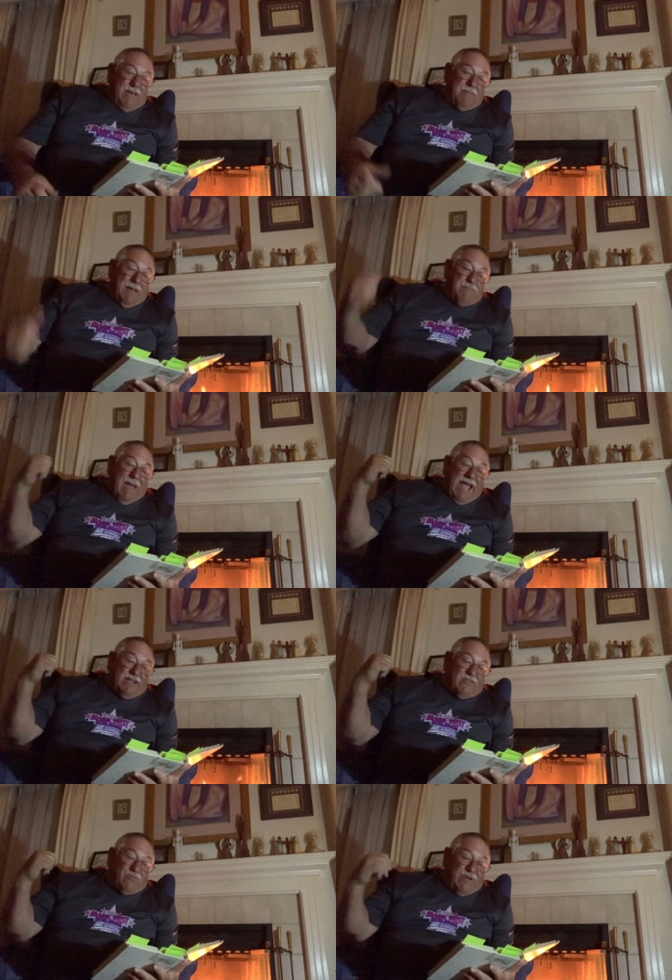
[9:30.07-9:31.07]
My back
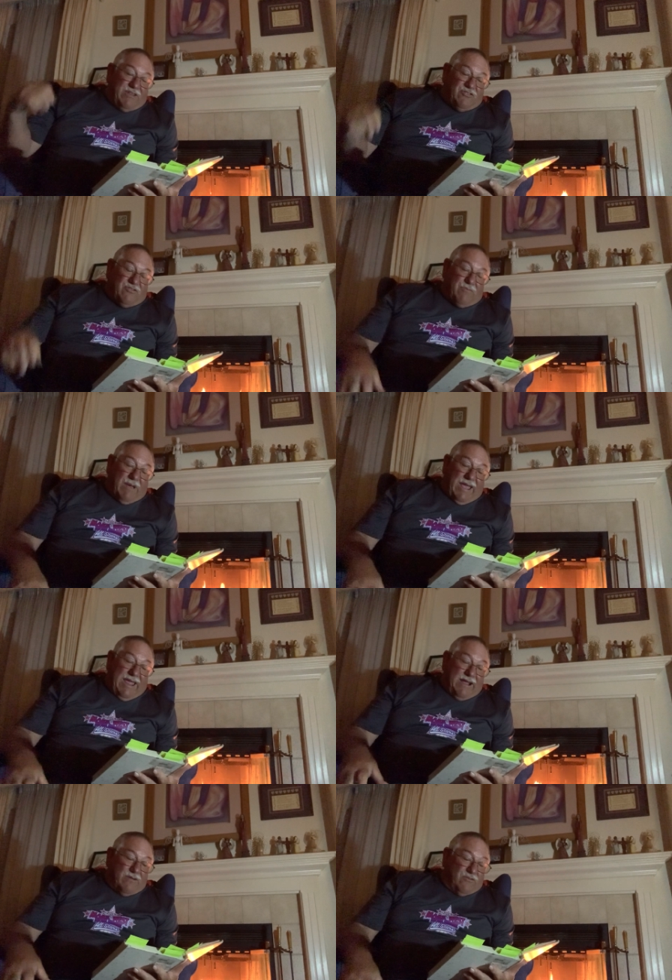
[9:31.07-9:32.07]
is wrenched, my
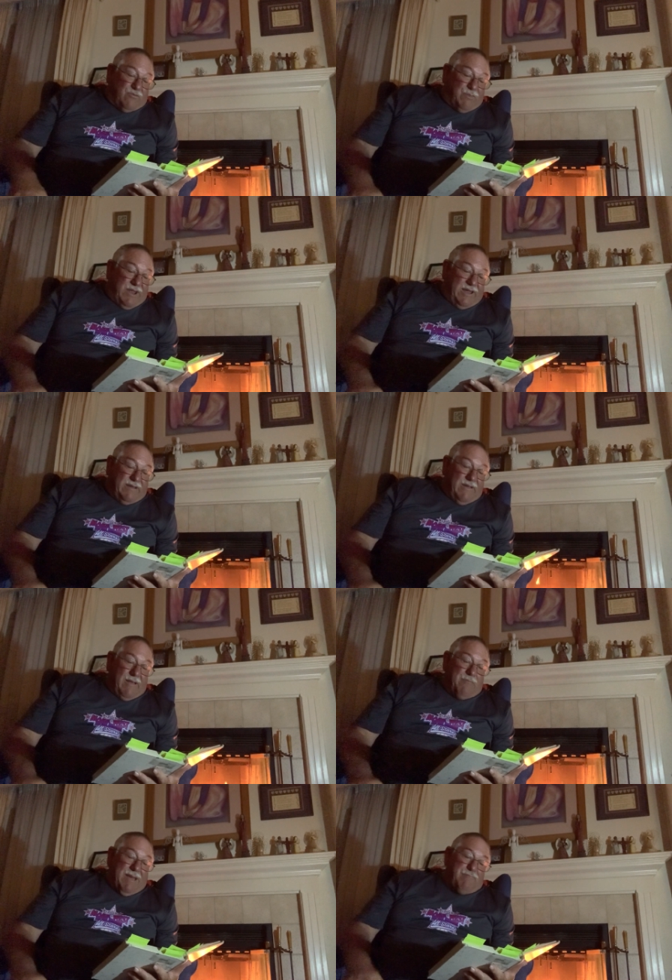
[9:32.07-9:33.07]
ankle sprained, my